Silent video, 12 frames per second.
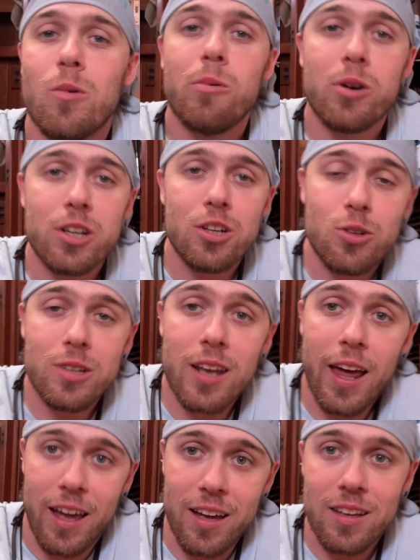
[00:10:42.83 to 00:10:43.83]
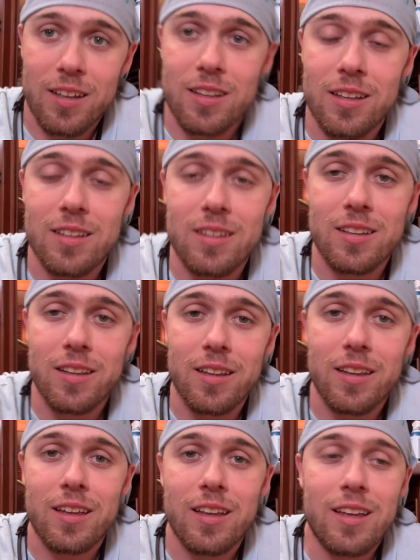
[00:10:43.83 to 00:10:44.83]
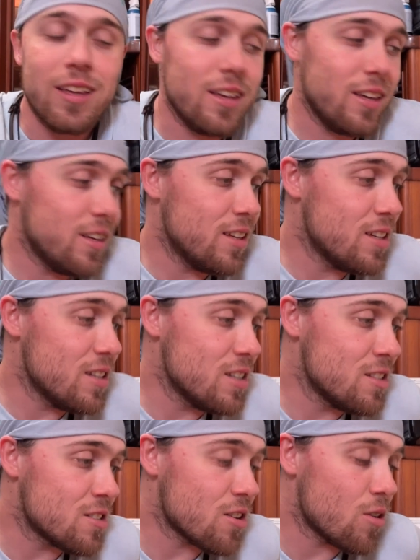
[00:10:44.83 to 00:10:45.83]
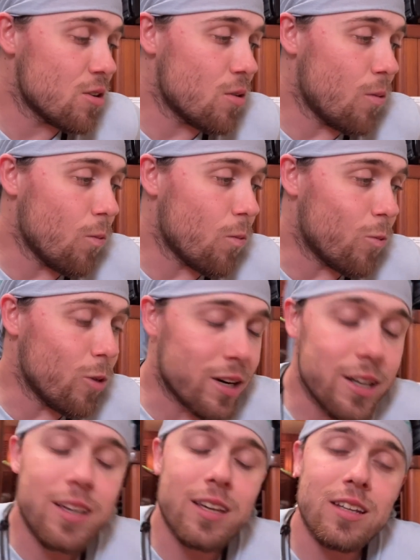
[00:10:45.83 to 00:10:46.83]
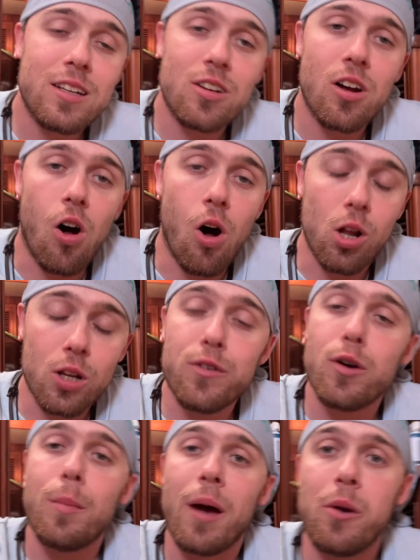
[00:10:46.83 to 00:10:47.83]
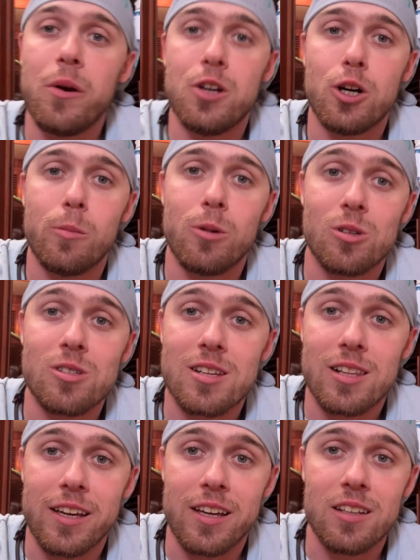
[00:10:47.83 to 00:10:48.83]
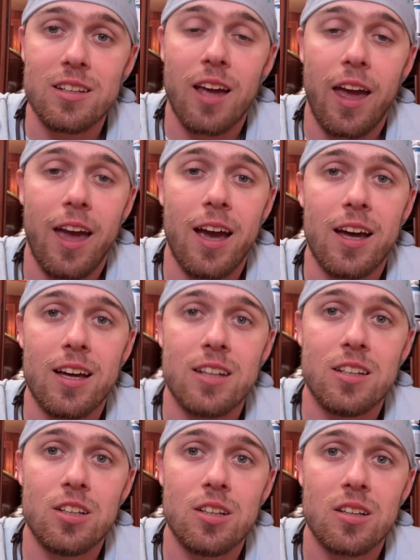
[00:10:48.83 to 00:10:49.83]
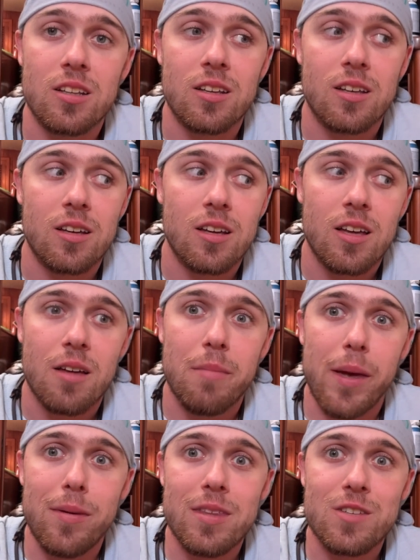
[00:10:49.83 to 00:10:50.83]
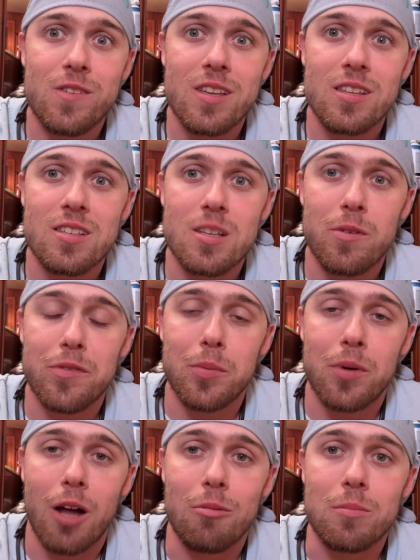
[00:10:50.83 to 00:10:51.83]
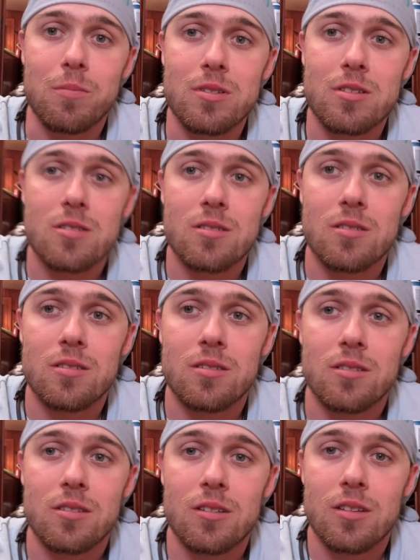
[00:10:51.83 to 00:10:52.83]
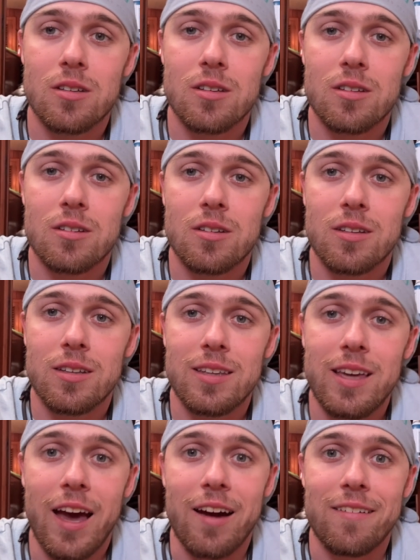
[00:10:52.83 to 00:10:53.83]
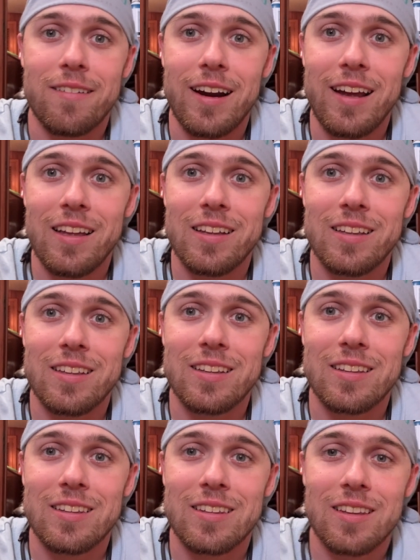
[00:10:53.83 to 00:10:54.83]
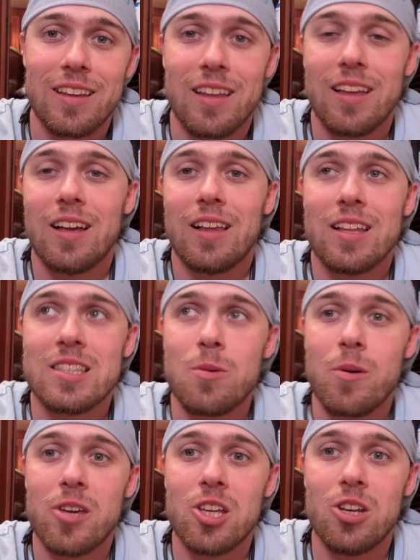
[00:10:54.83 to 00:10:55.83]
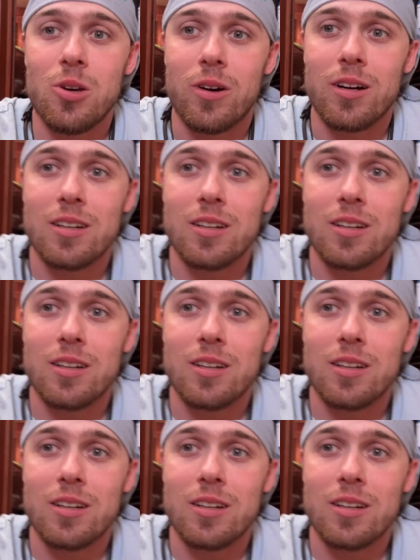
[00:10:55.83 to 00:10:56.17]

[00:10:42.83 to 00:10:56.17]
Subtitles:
what we're gonna do today is we're gonna get all of our battery terminals cleaned, and maybe this fixes some of our problems. Yeah, right? Let's see what we can do.